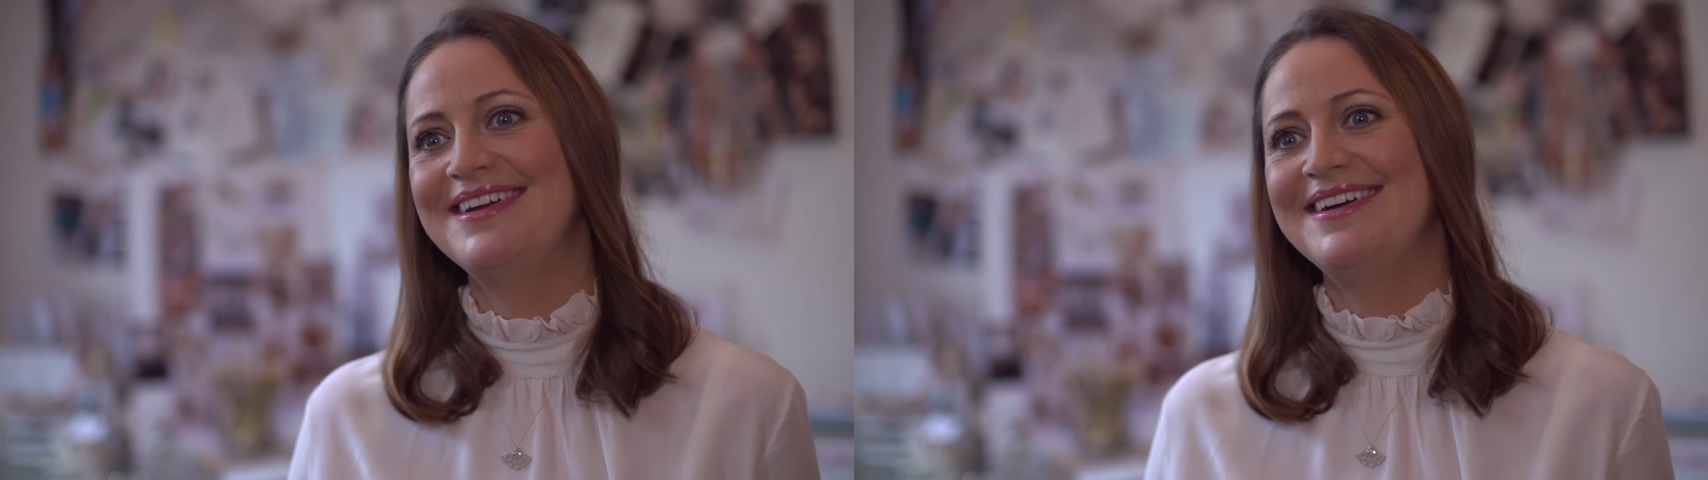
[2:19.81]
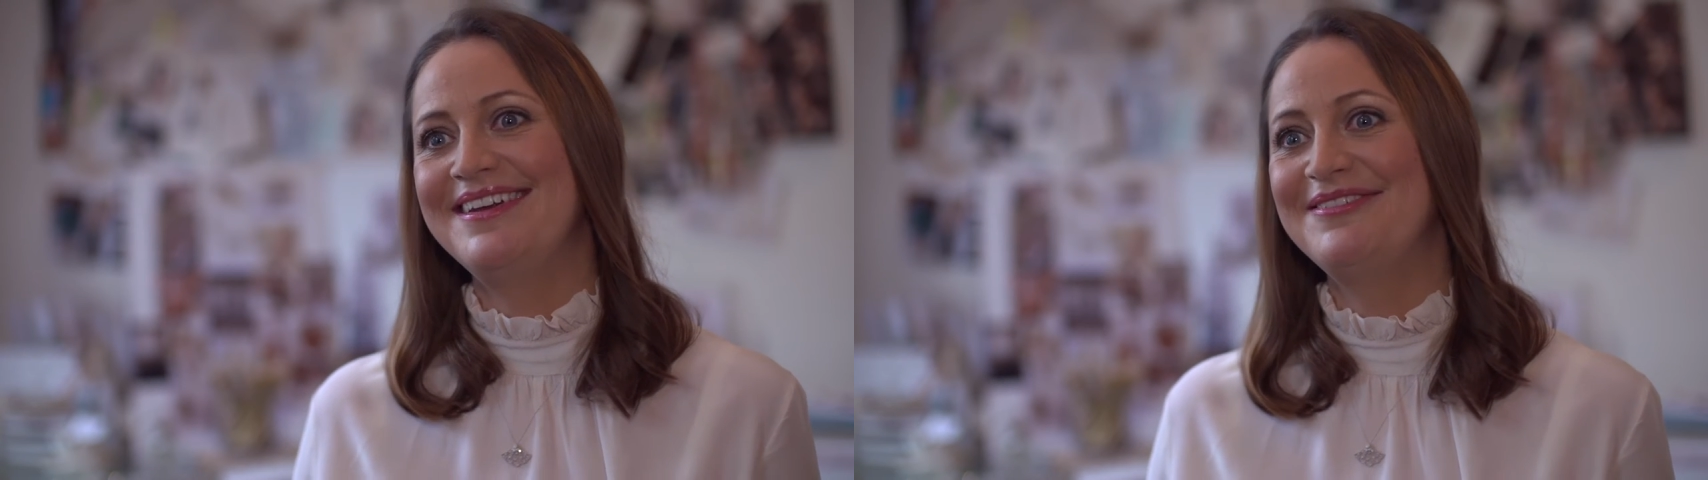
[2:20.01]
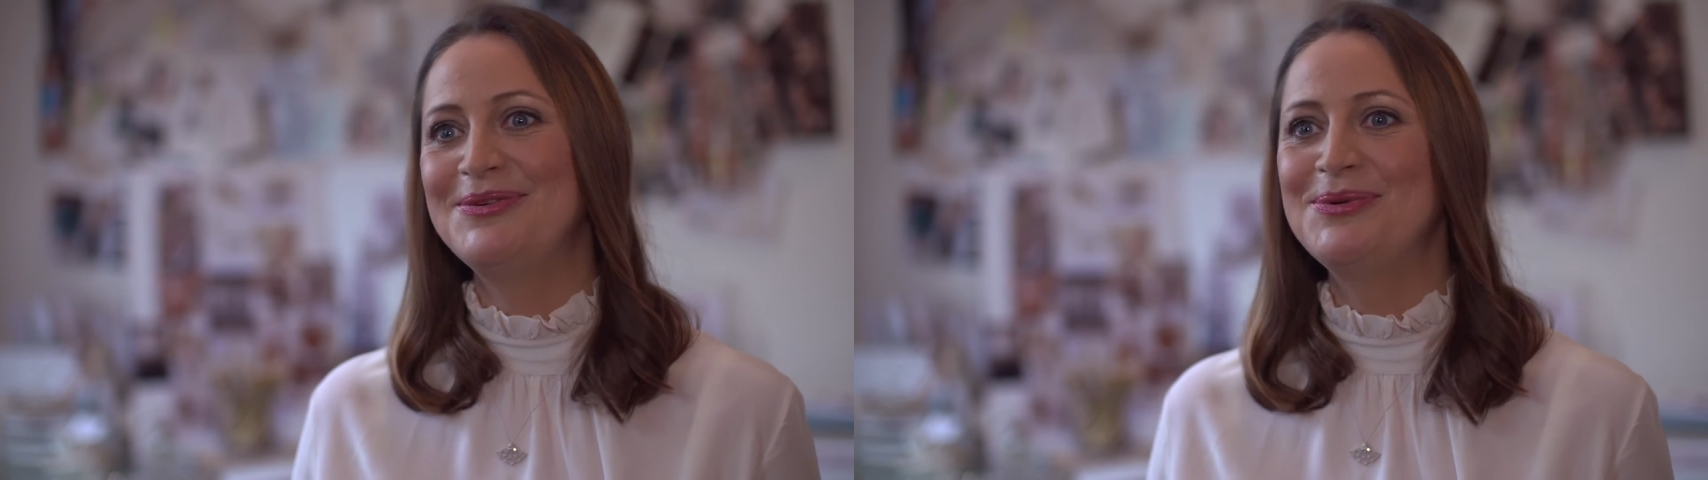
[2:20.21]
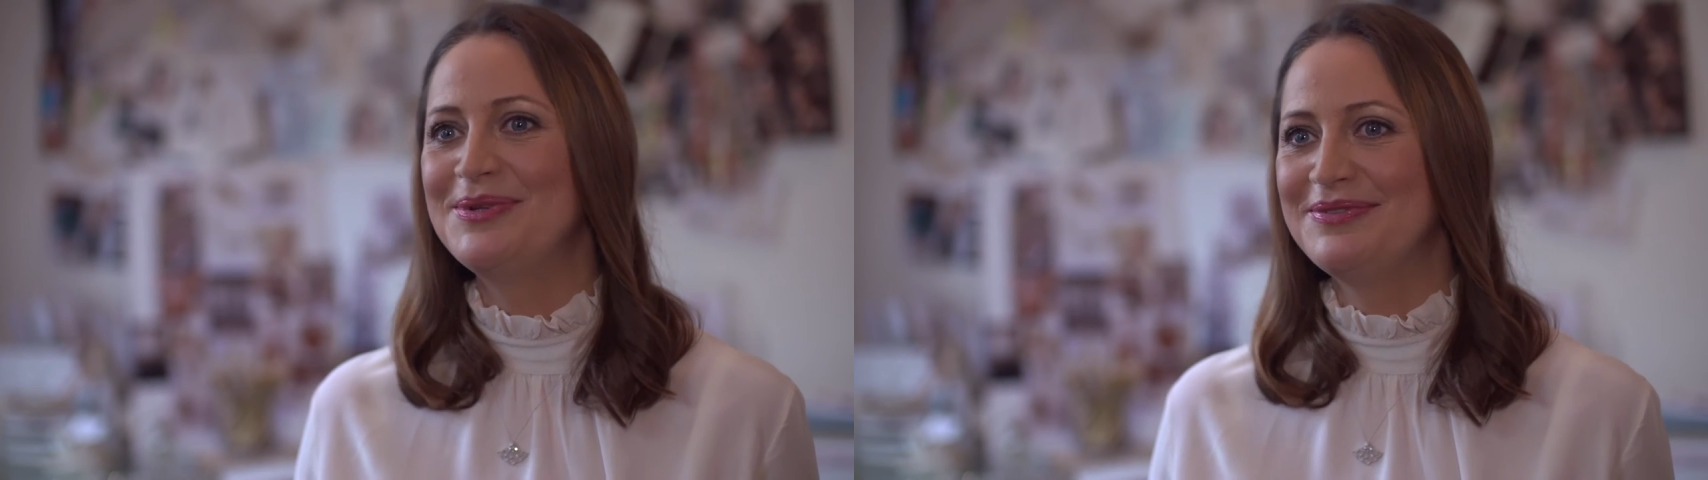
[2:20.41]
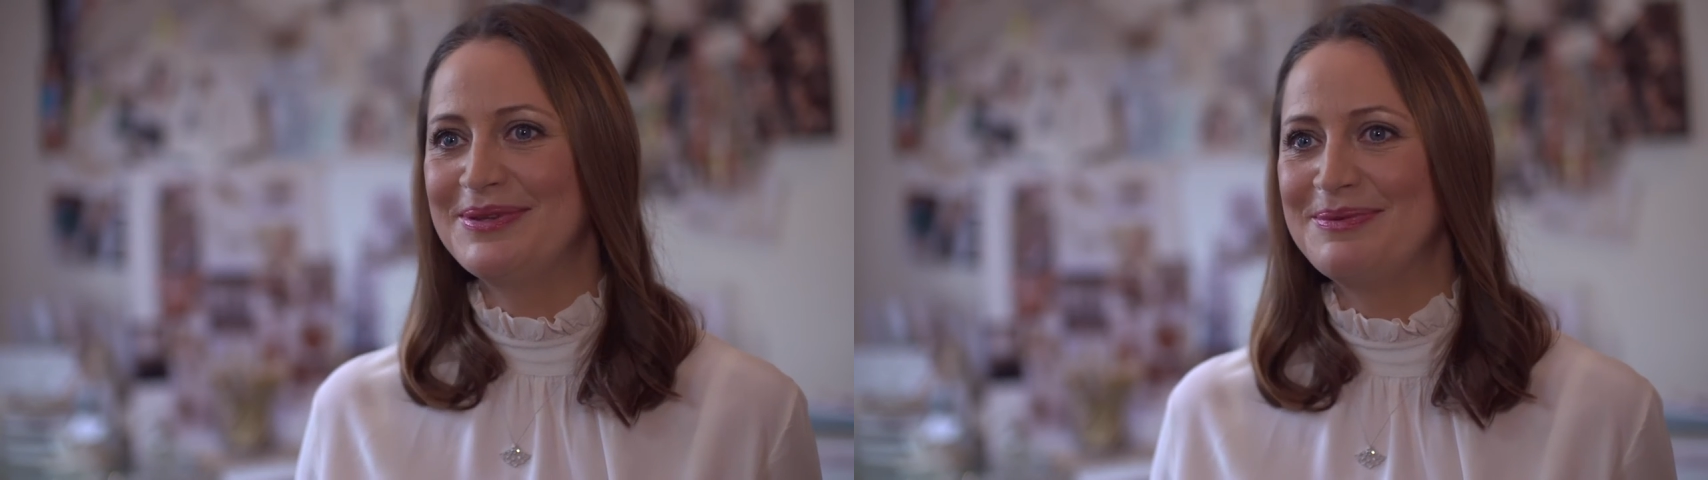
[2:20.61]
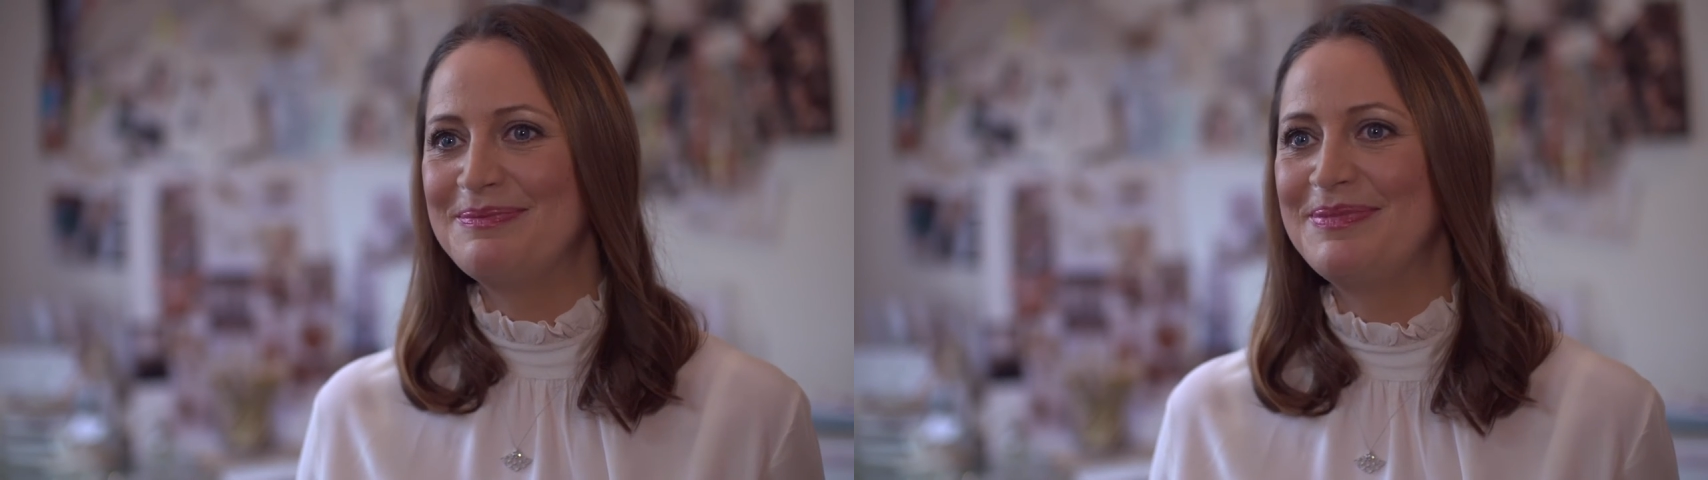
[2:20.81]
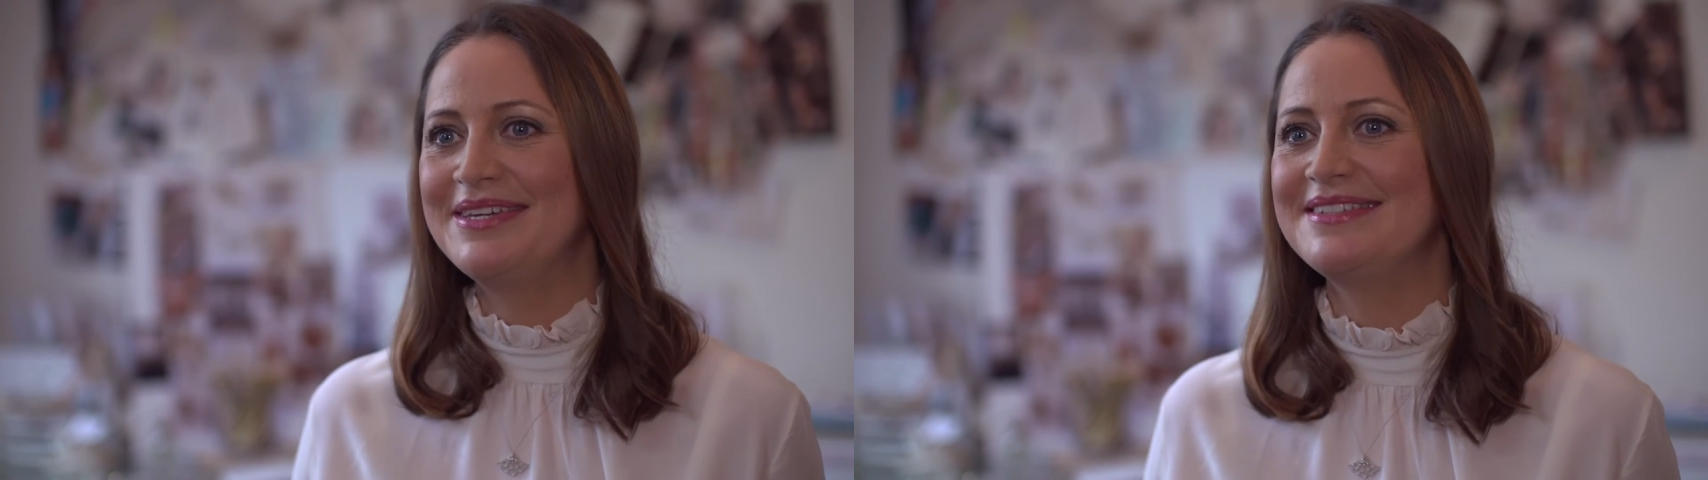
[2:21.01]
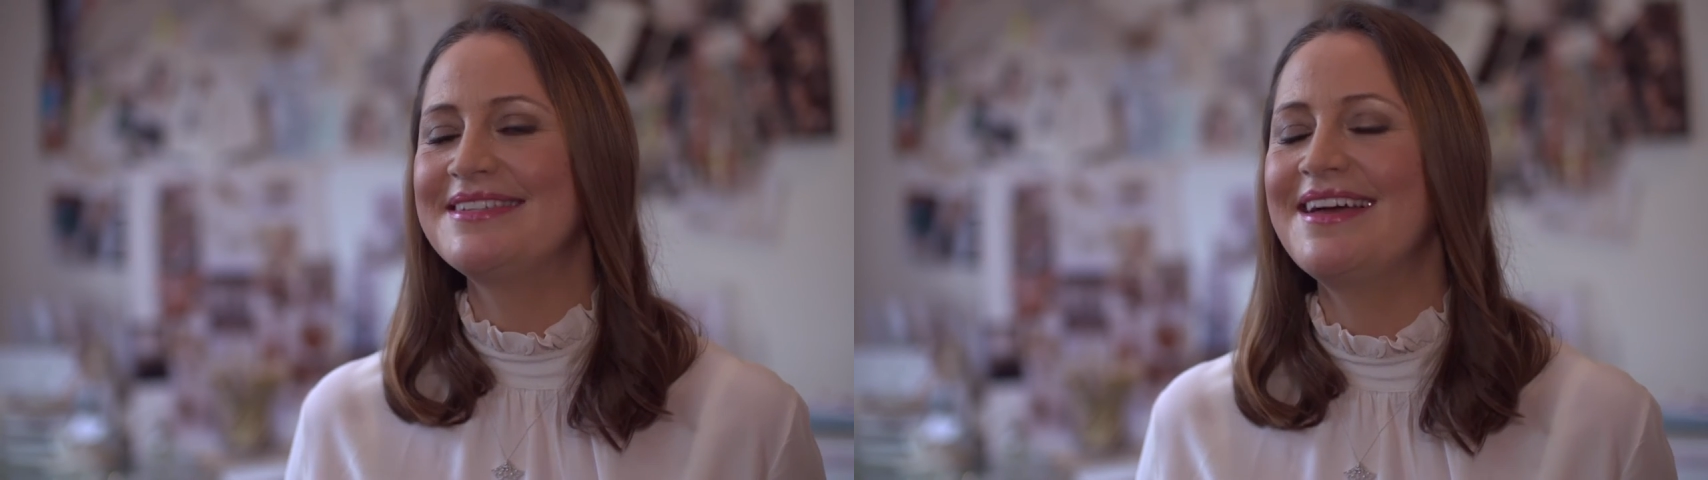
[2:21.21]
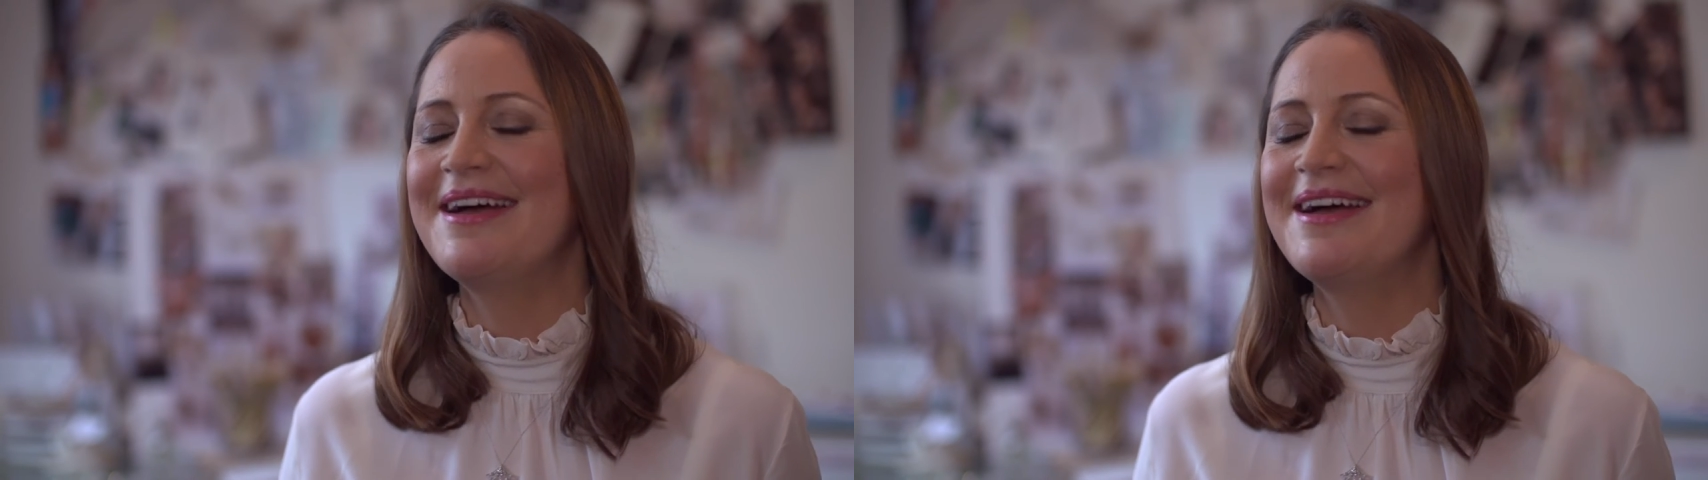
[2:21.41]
I love all of them, but